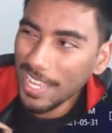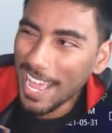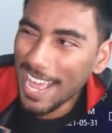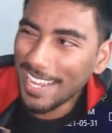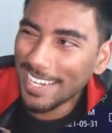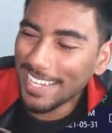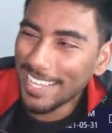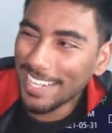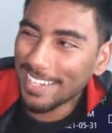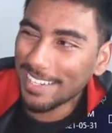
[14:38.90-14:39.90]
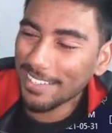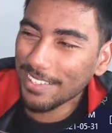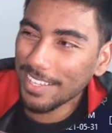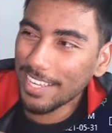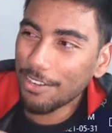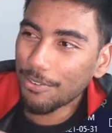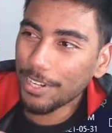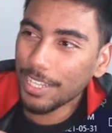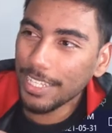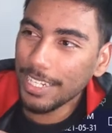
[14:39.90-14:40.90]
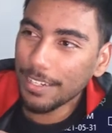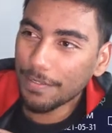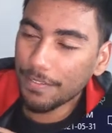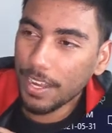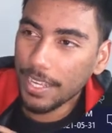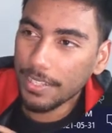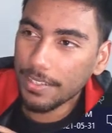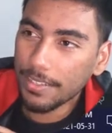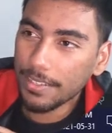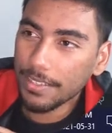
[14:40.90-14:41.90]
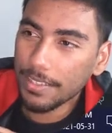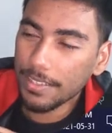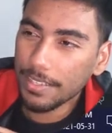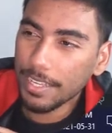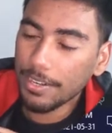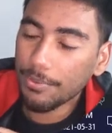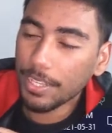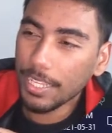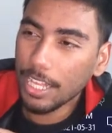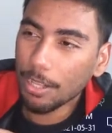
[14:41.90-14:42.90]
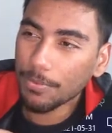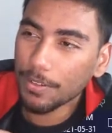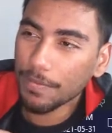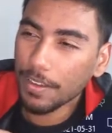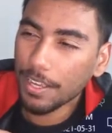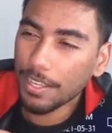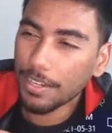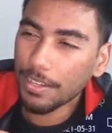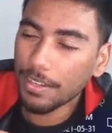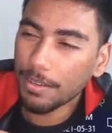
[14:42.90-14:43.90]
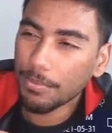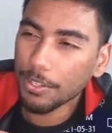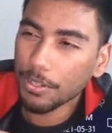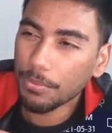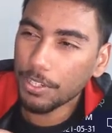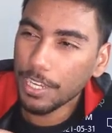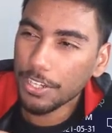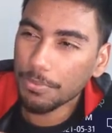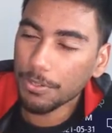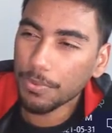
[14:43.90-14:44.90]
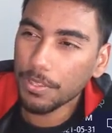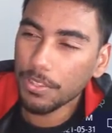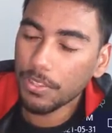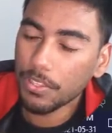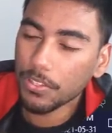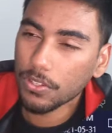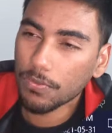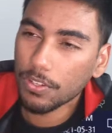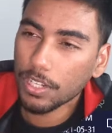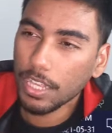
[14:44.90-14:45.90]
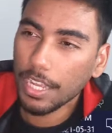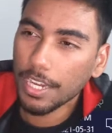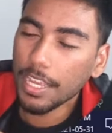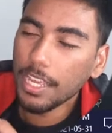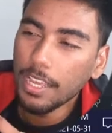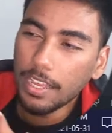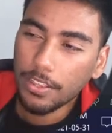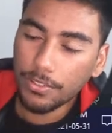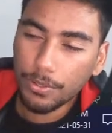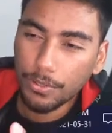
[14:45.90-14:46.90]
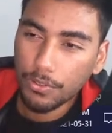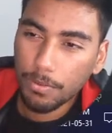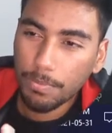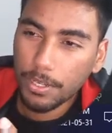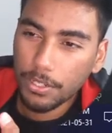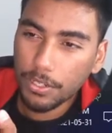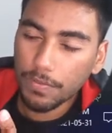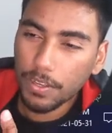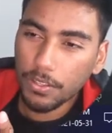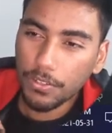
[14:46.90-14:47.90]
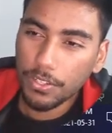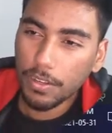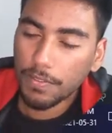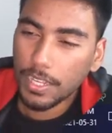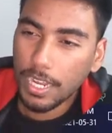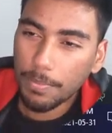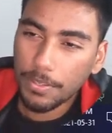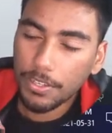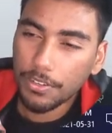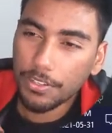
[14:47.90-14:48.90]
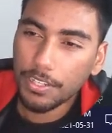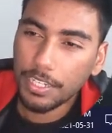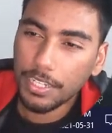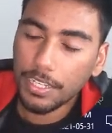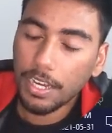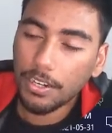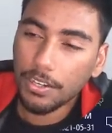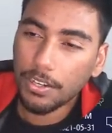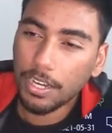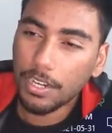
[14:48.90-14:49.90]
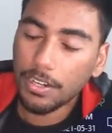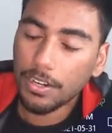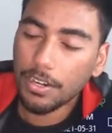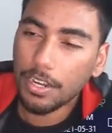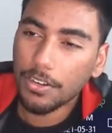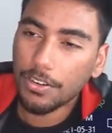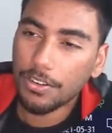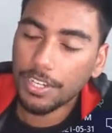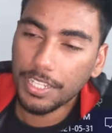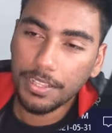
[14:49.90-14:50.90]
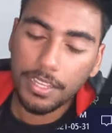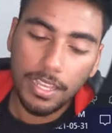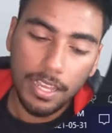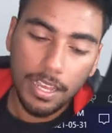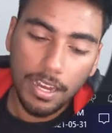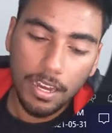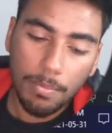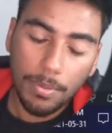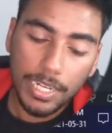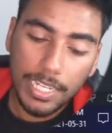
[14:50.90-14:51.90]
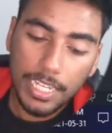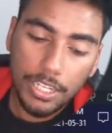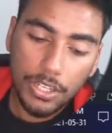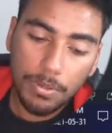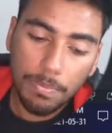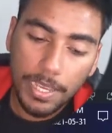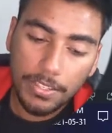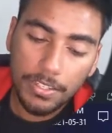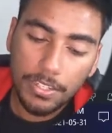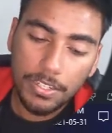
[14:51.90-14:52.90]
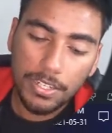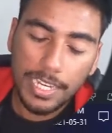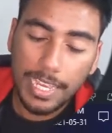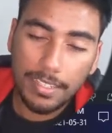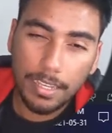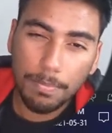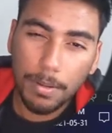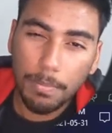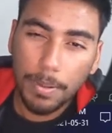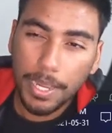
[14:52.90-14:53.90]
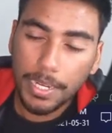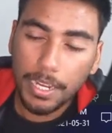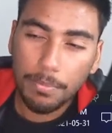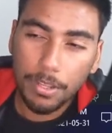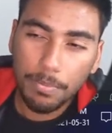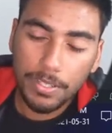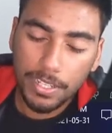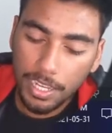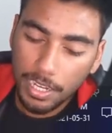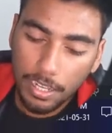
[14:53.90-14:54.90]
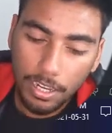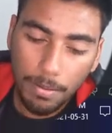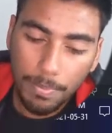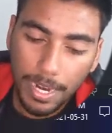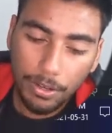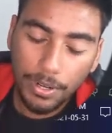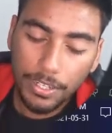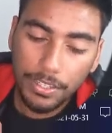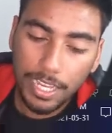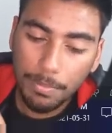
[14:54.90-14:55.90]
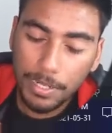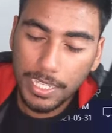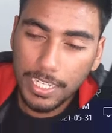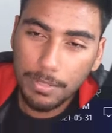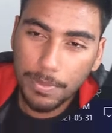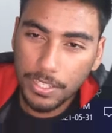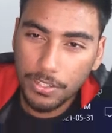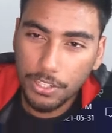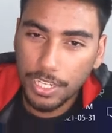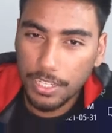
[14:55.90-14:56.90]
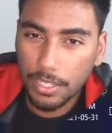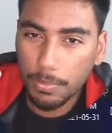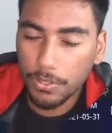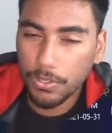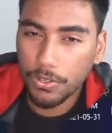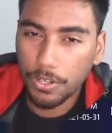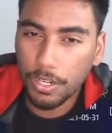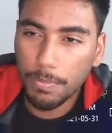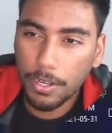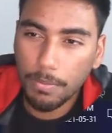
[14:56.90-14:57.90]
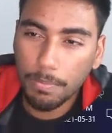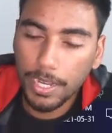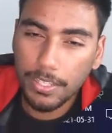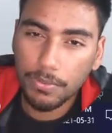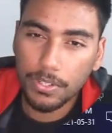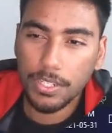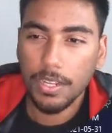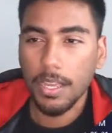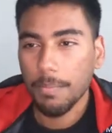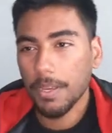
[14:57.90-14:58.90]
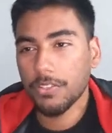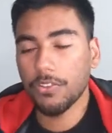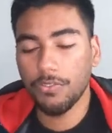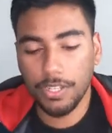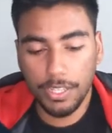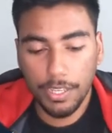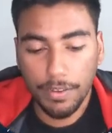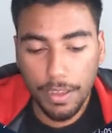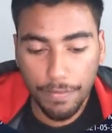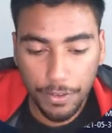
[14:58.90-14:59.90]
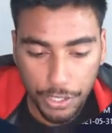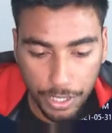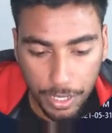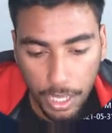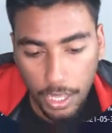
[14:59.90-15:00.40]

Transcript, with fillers: And it's, it really defines, it really helps define um, the communication between the server and client. And there's also a bunch of other stuff that happens under the knee, un, un, underneath. Um, but each message takes up a byte. I'm not mistaken, I'll come back right to that, but each message takes up a certain amount of bytes, which makes it really efficient.